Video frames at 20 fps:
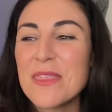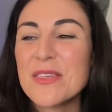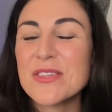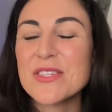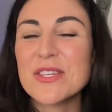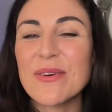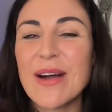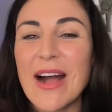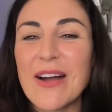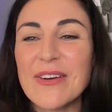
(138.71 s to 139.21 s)

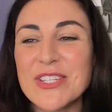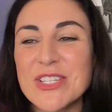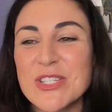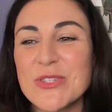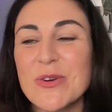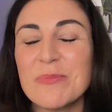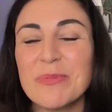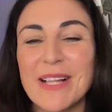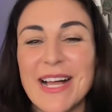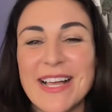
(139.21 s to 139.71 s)
So, how did
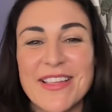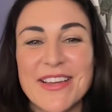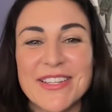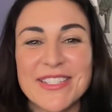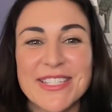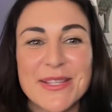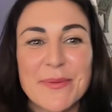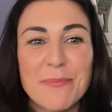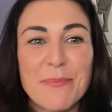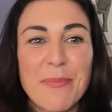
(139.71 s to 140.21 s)
you apply that
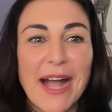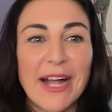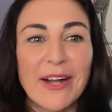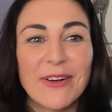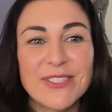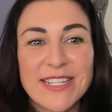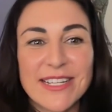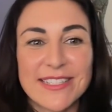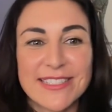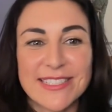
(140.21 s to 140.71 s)
to the
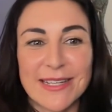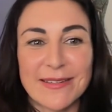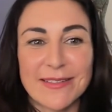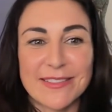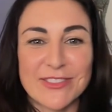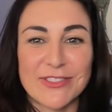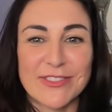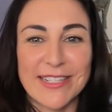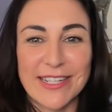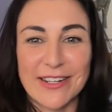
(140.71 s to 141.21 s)
biotech
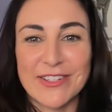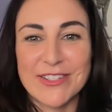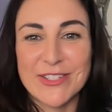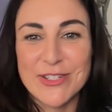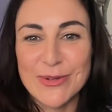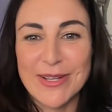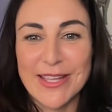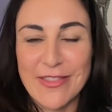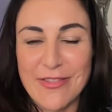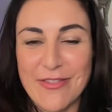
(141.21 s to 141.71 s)
sector and how did
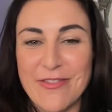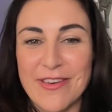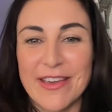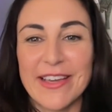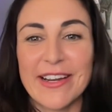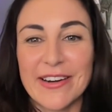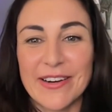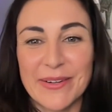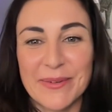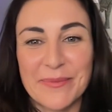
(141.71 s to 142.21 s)
you get
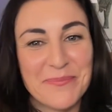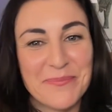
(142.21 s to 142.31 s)
there?